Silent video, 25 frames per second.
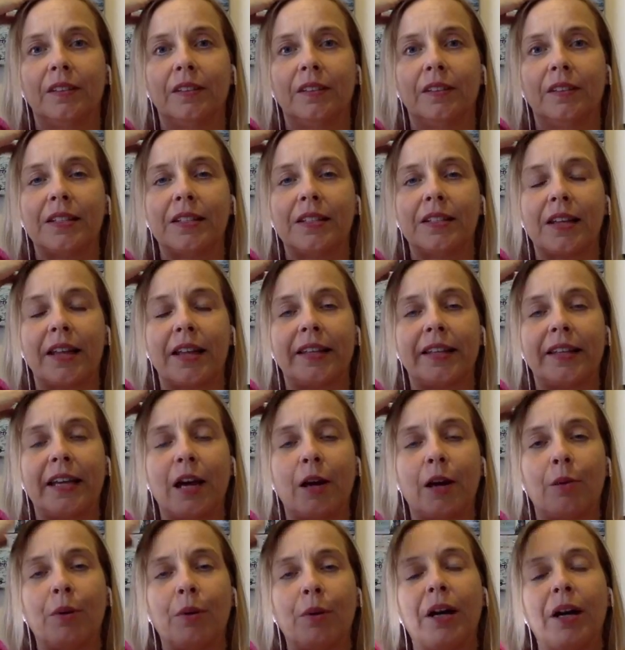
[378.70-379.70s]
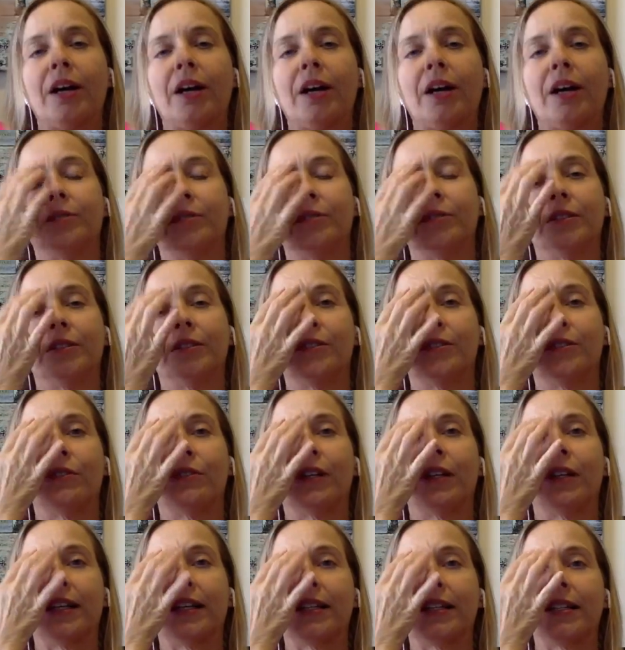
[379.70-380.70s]
and saw the eyebrow
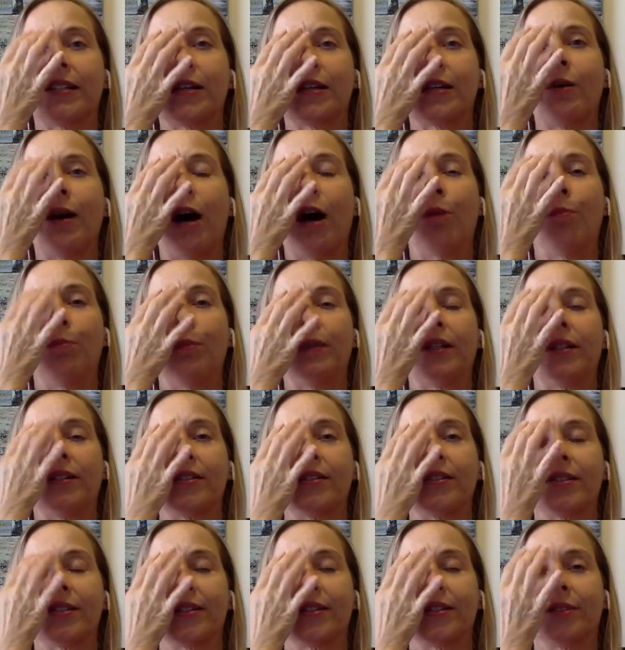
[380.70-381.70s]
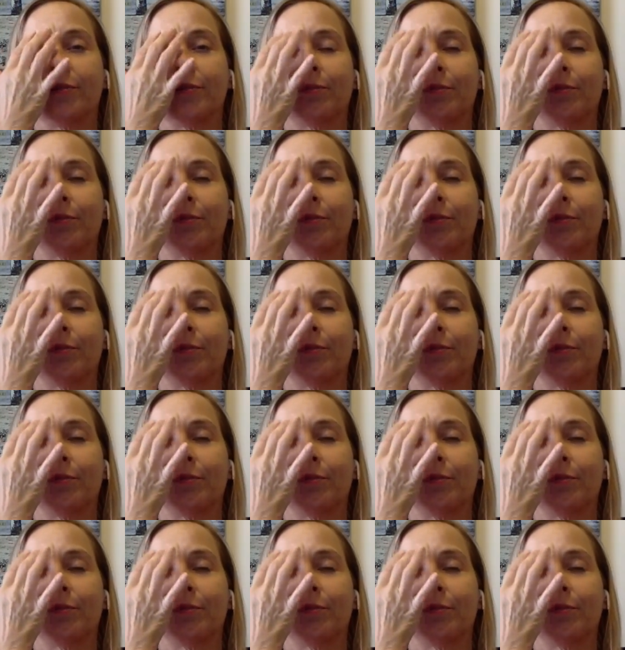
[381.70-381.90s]
feeling so helpless.